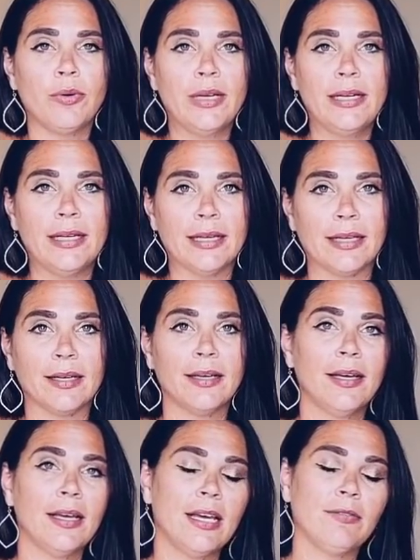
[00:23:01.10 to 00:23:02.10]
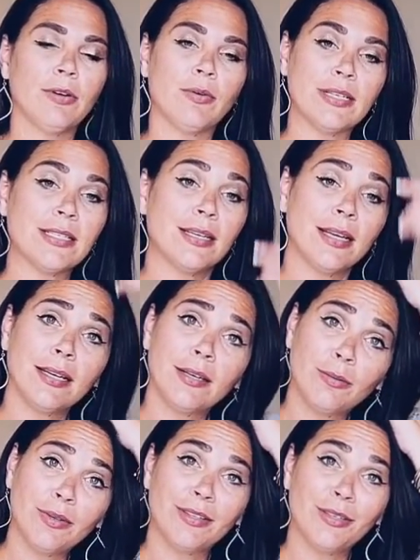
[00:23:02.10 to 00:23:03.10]
reading. If it
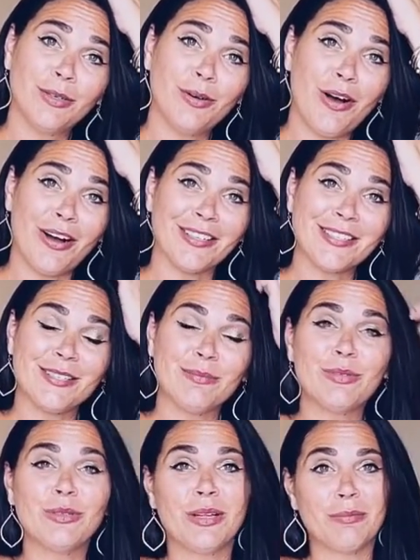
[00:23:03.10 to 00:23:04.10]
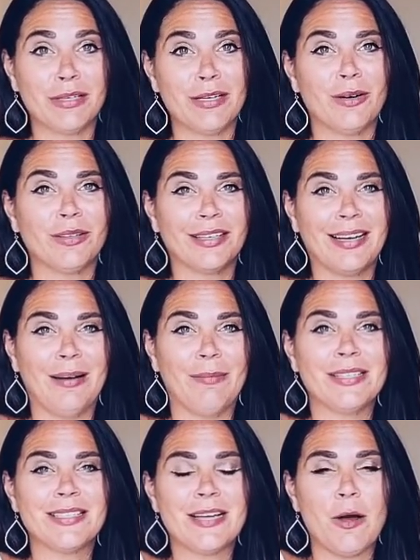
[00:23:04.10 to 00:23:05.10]
resonated with you, awesome. Do let me know in the
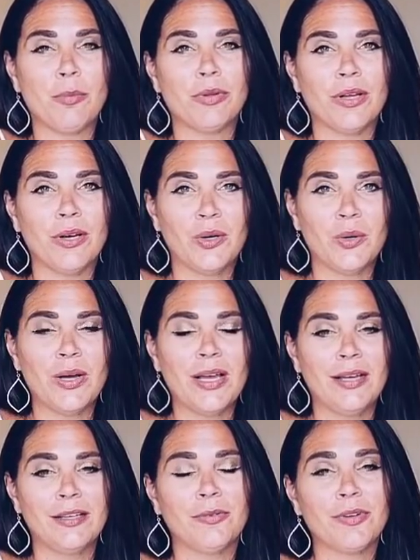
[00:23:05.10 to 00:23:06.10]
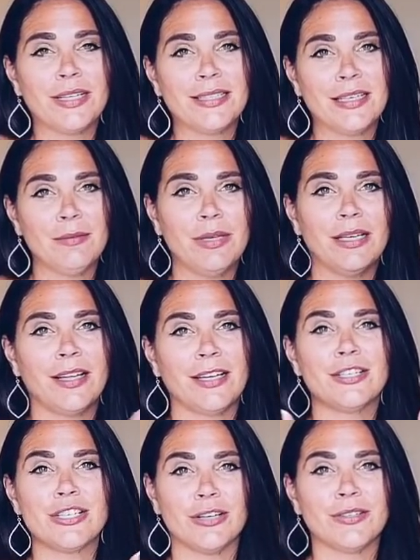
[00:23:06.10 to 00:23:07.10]
comments down below. Don't forget to give me a
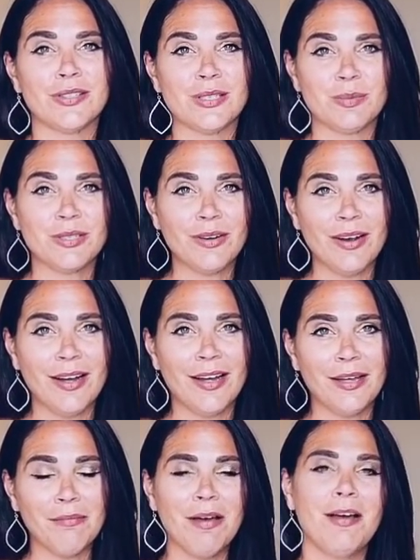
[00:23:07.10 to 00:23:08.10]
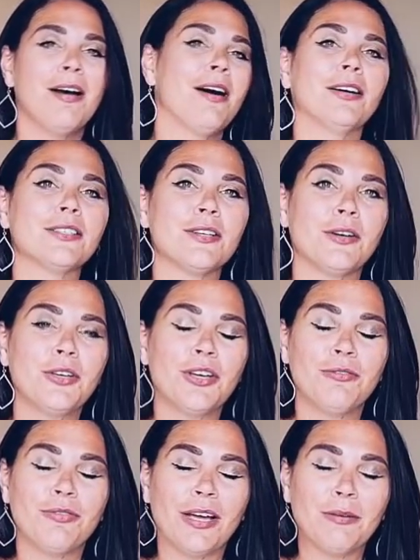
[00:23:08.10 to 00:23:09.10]
like, share, and subscribe. Also, you
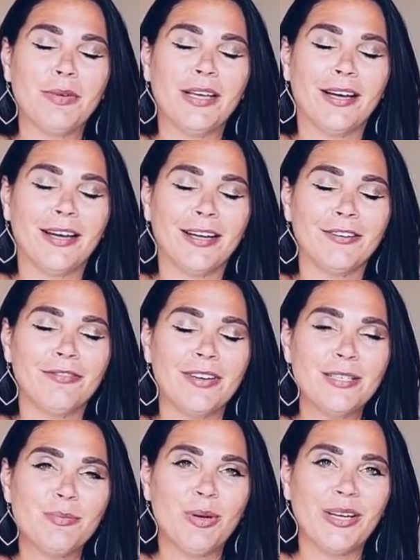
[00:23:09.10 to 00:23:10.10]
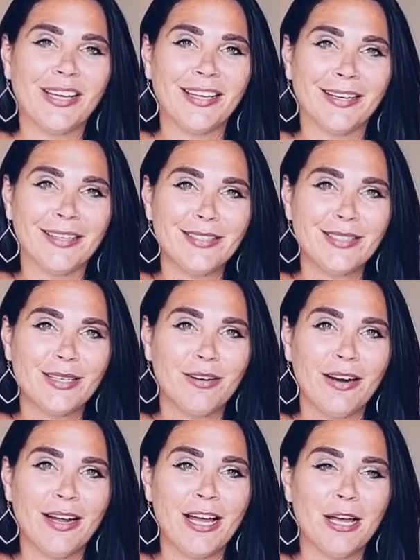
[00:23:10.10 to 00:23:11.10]
can find me on Facebook and
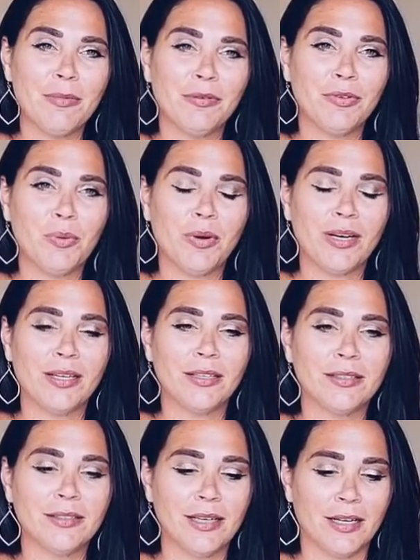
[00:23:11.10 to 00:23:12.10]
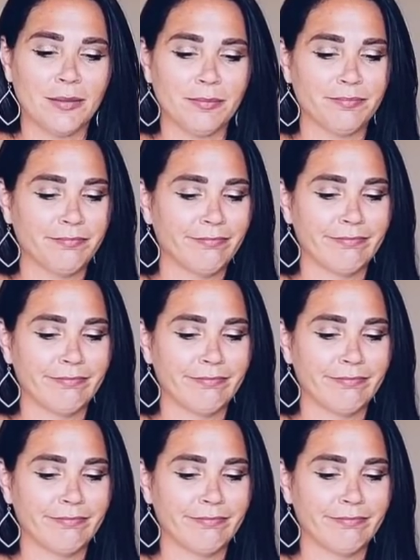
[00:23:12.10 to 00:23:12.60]
Instagram if you want to um,